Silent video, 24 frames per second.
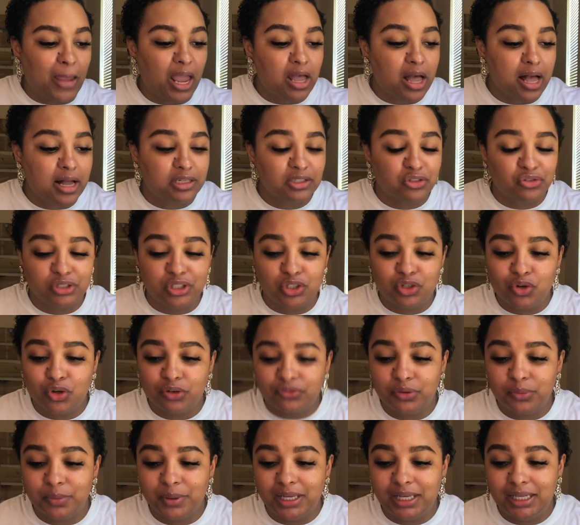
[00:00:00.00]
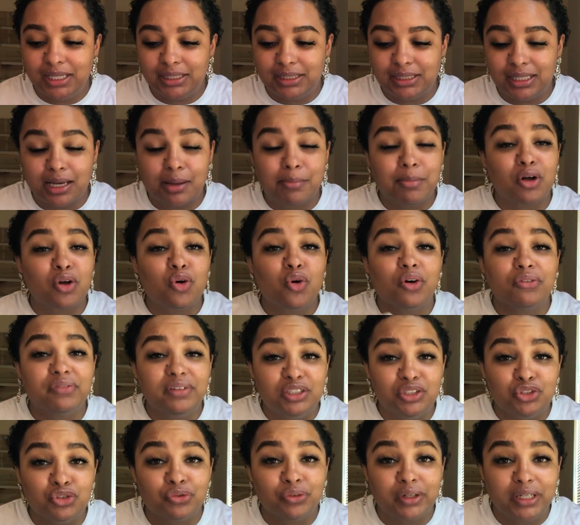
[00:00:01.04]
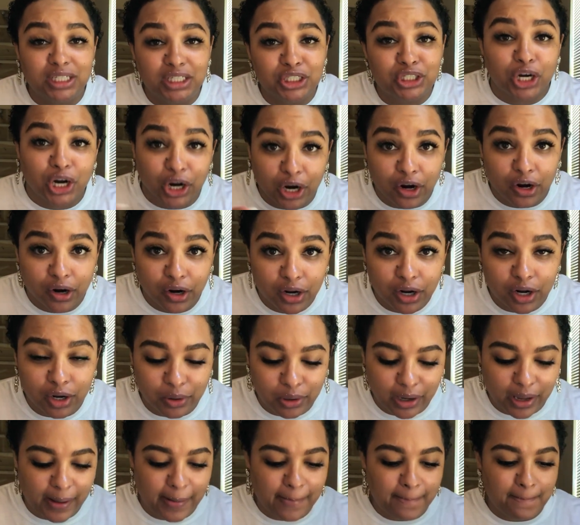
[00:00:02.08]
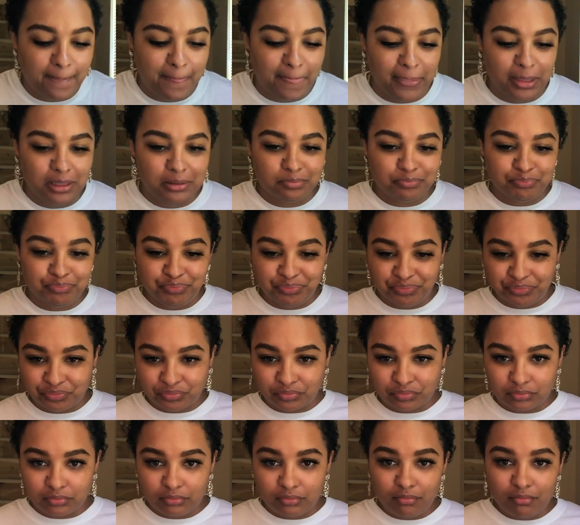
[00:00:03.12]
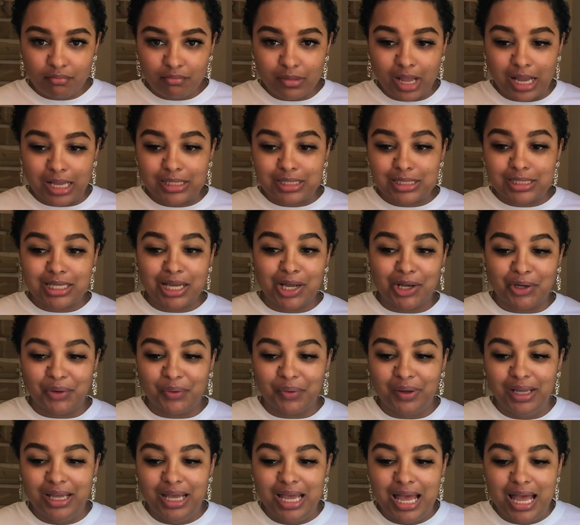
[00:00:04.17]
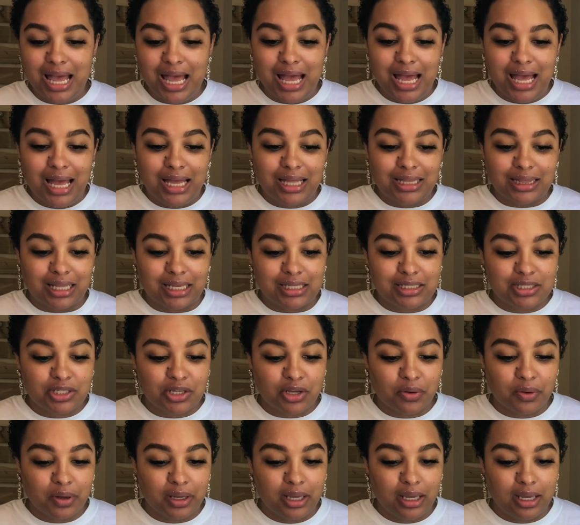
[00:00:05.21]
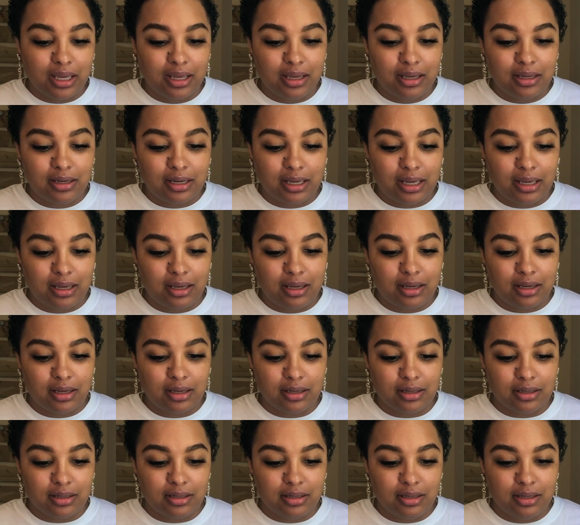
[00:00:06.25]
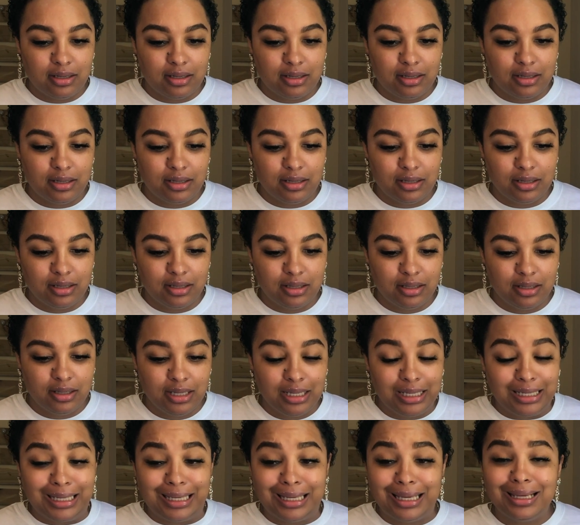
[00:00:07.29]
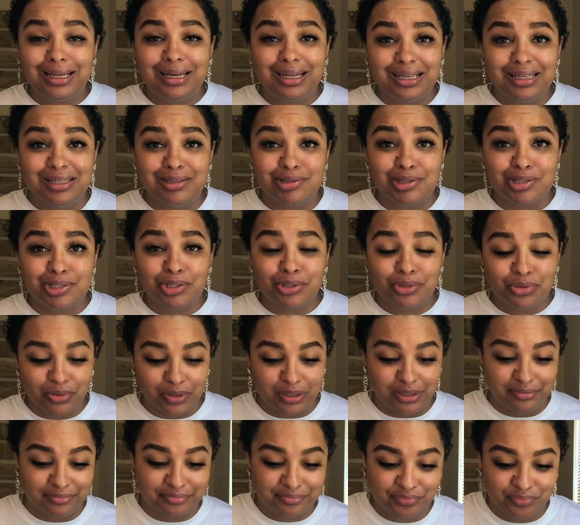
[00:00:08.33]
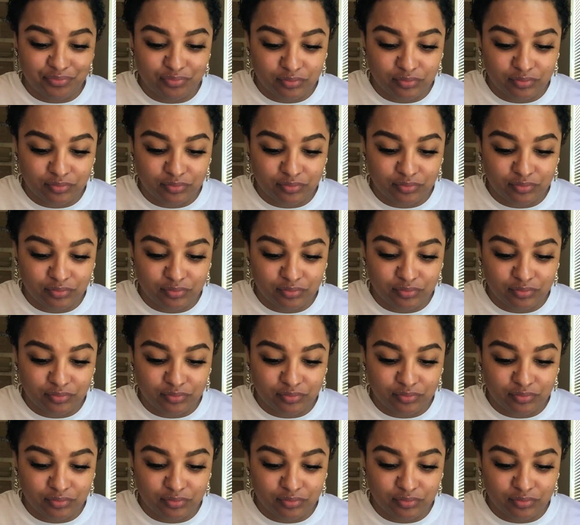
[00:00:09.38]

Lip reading: I could drink coffee with anything. I'm a coffee drinker, okay? So let's go ahead and get into it